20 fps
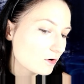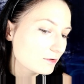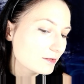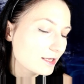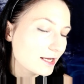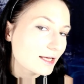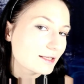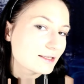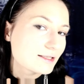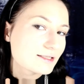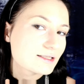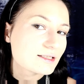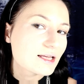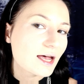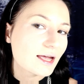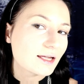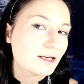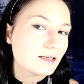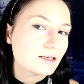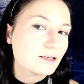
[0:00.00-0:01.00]
On the other
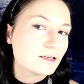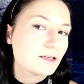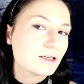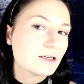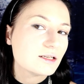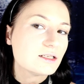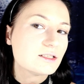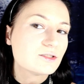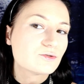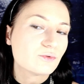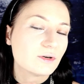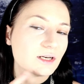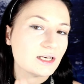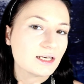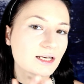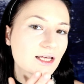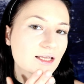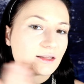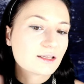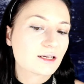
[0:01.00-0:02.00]
side is
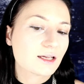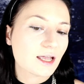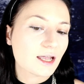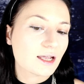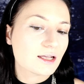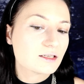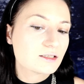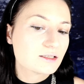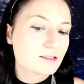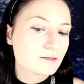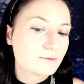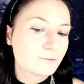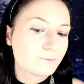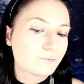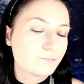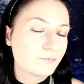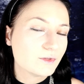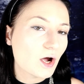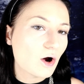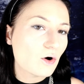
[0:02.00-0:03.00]
really not the case.
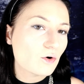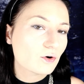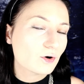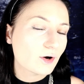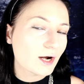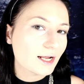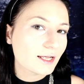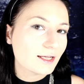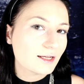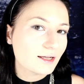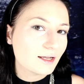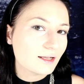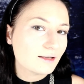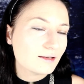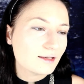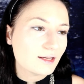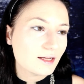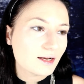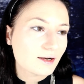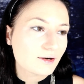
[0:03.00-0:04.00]
No cracking
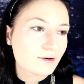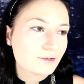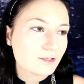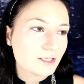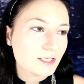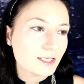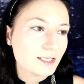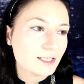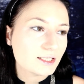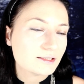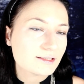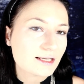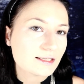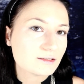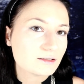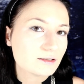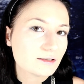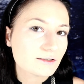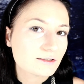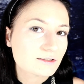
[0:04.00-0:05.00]
it here, it
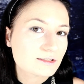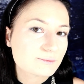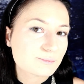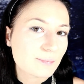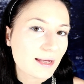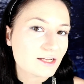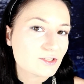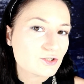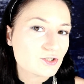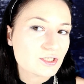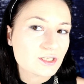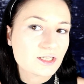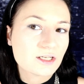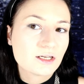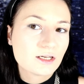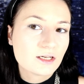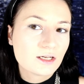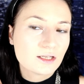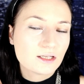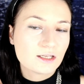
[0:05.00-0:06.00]
doesn't look
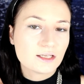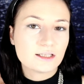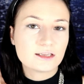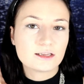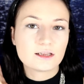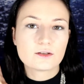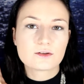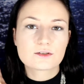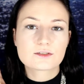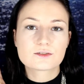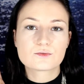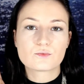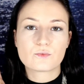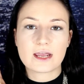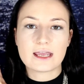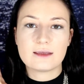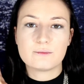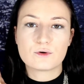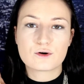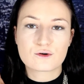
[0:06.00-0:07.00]
patchy, it looks
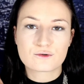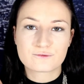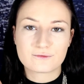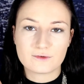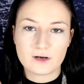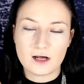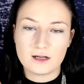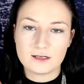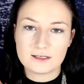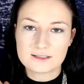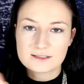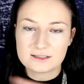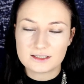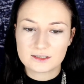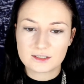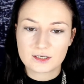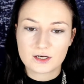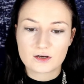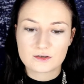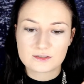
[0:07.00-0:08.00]
way more flawless
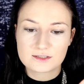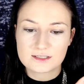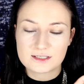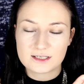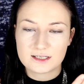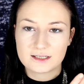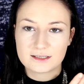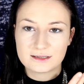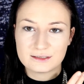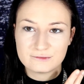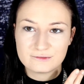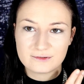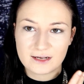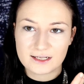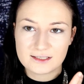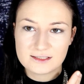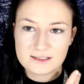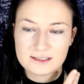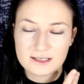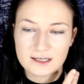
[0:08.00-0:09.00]
than the Conceal and
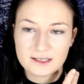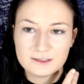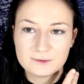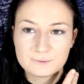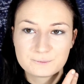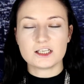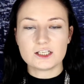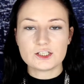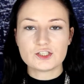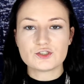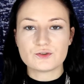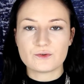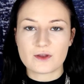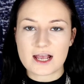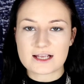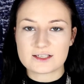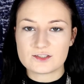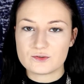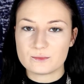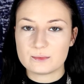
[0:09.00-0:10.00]
Define side. The issue
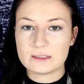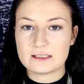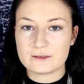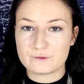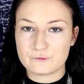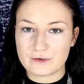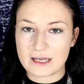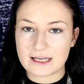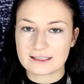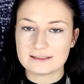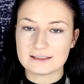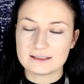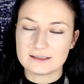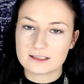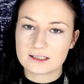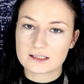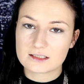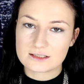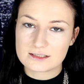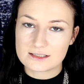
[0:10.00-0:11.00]
has to be the fact that
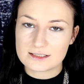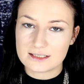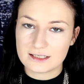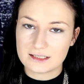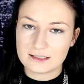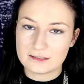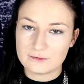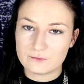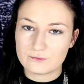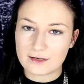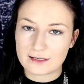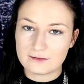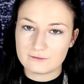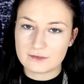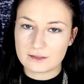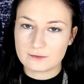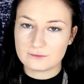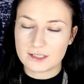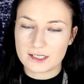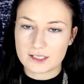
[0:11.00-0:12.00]
the Conceal and Define
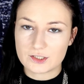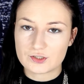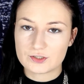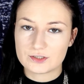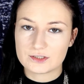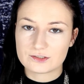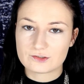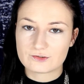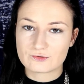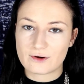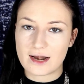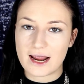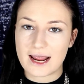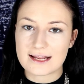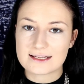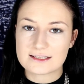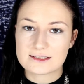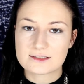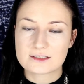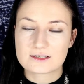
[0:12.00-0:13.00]
foundation
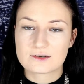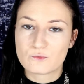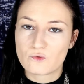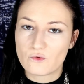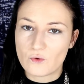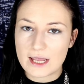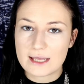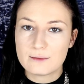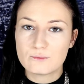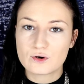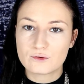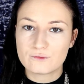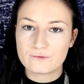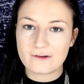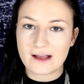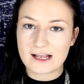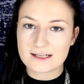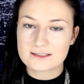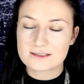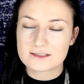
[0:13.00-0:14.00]
dries way more
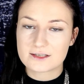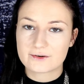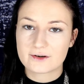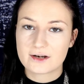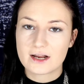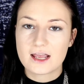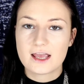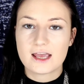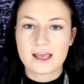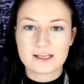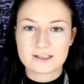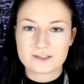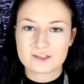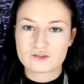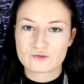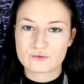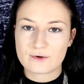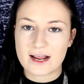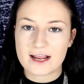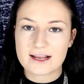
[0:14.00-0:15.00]
faster
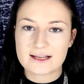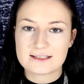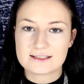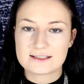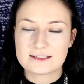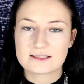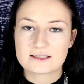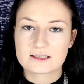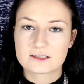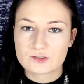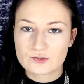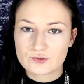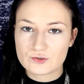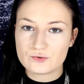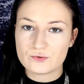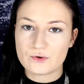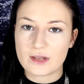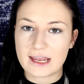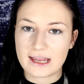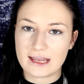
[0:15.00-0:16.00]
and dries
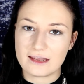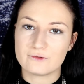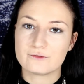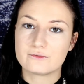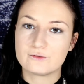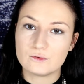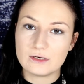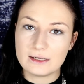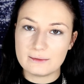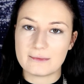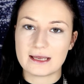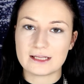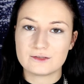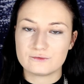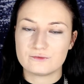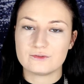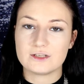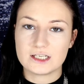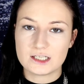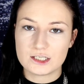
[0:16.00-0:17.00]
to a fully
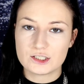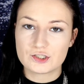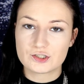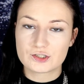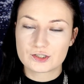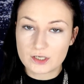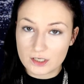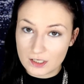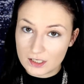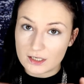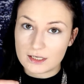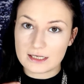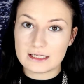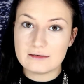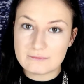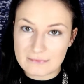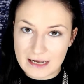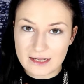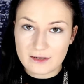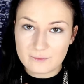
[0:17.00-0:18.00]
matte finish,
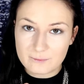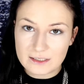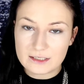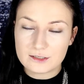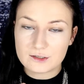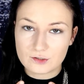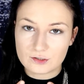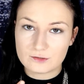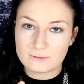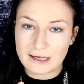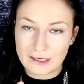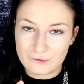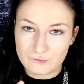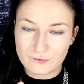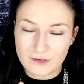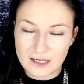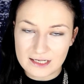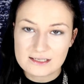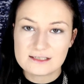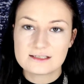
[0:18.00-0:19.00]
in my opinion, on my
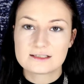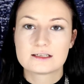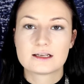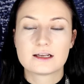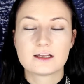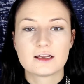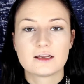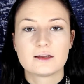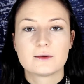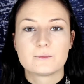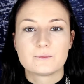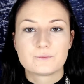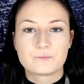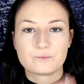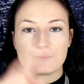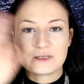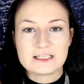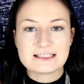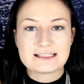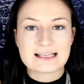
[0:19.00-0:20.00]
face,
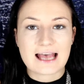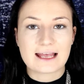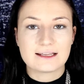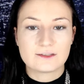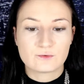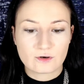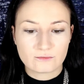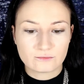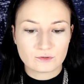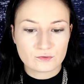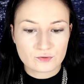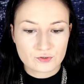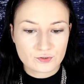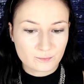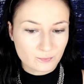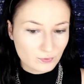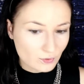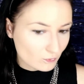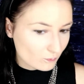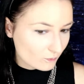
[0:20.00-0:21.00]
beside the
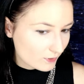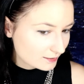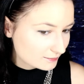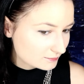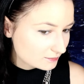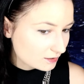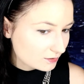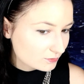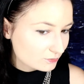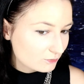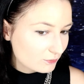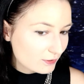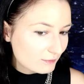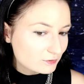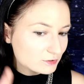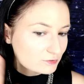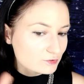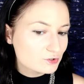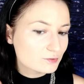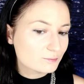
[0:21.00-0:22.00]
Revolution Pro one. On the
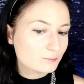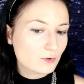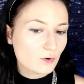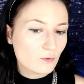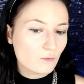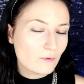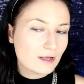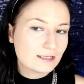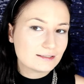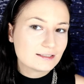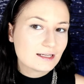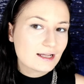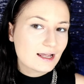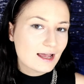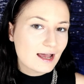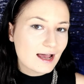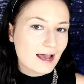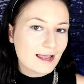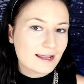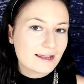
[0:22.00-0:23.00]
Revolution Pro one,
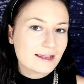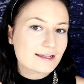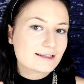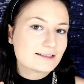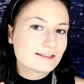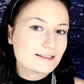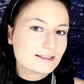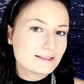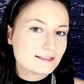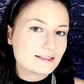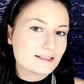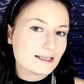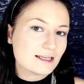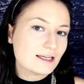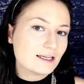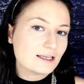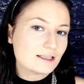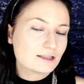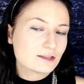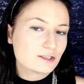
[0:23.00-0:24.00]
I can
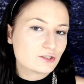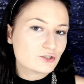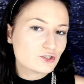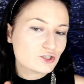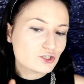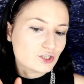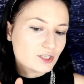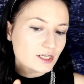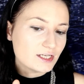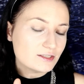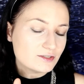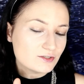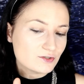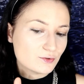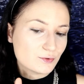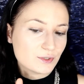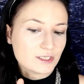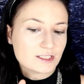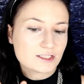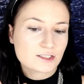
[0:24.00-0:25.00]
see the sheen
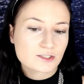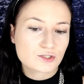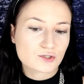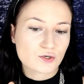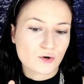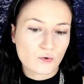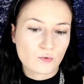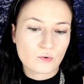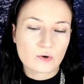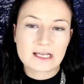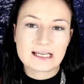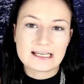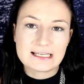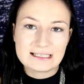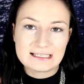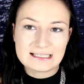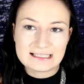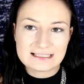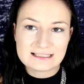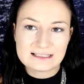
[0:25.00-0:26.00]
to it, so
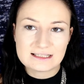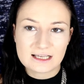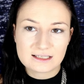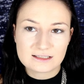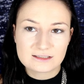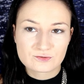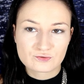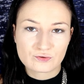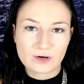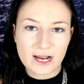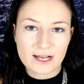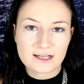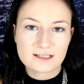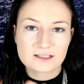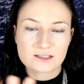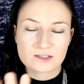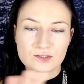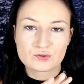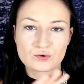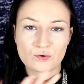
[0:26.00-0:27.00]
it not
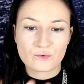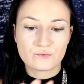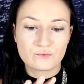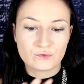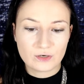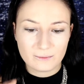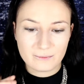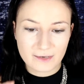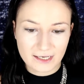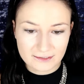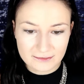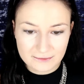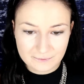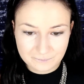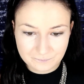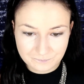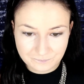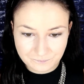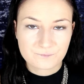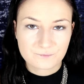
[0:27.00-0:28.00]
dries so fully matte.
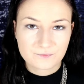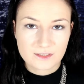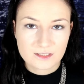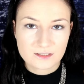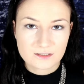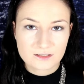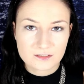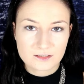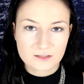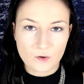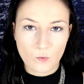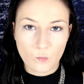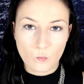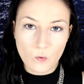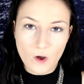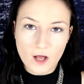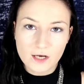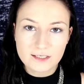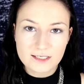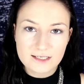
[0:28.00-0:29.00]
So
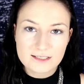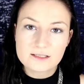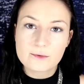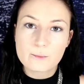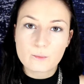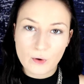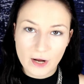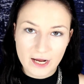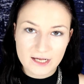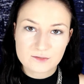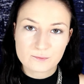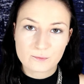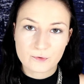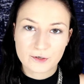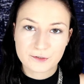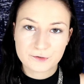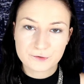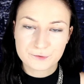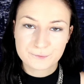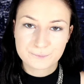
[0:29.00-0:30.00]
one is the price
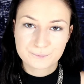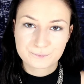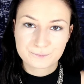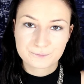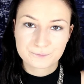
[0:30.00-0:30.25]
point.